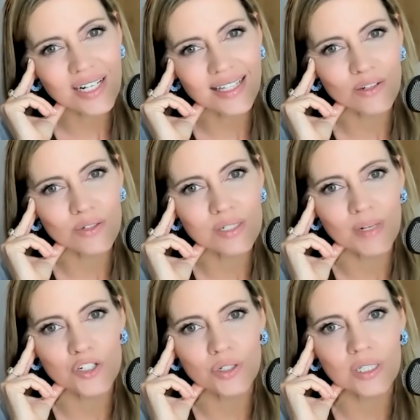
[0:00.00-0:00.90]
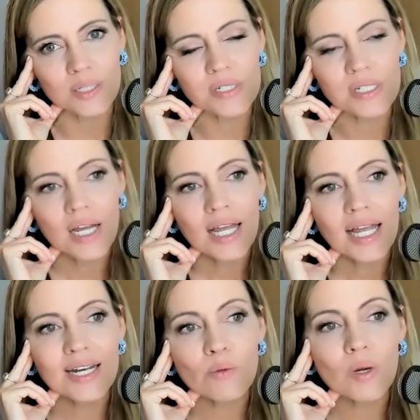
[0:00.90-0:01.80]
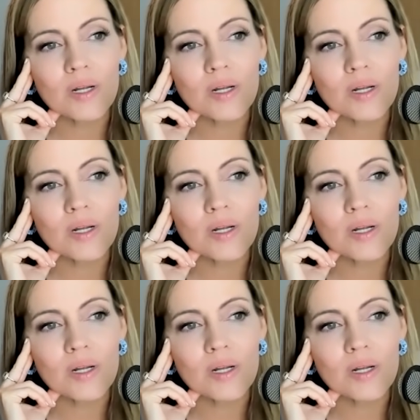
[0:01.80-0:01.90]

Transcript: I think there were some extra clips, and it